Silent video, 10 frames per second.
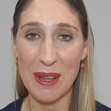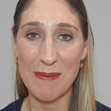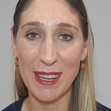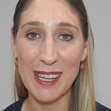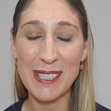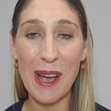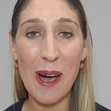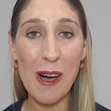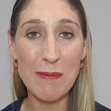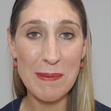because
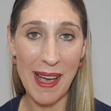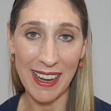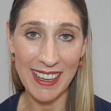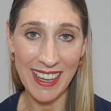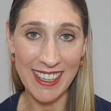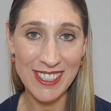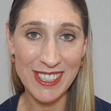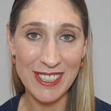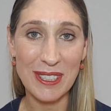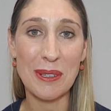I'll be back again
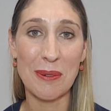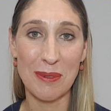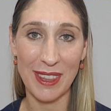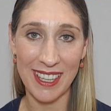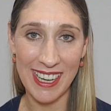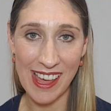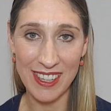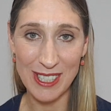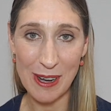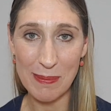soon with
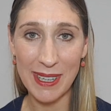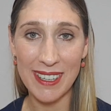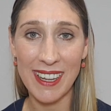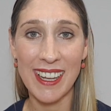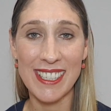another topic.